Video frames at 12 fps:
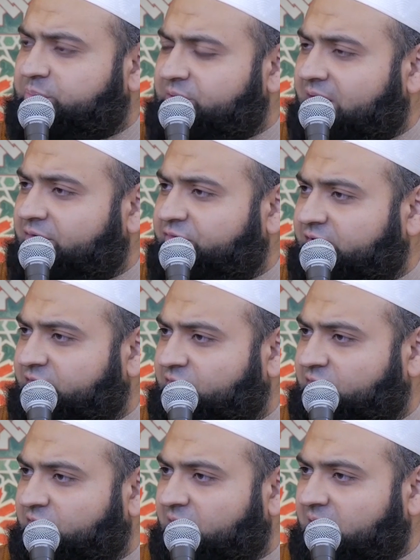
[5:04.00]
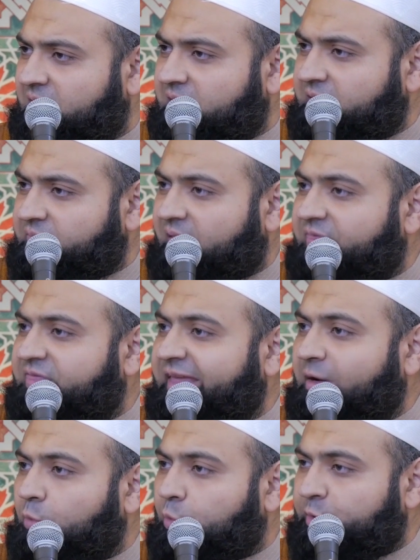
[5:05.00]
the prophets that
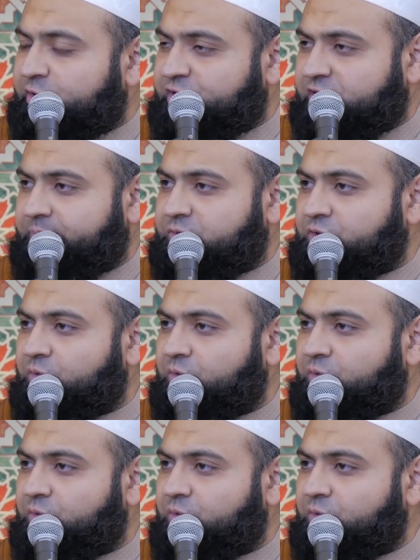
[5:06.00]
their worship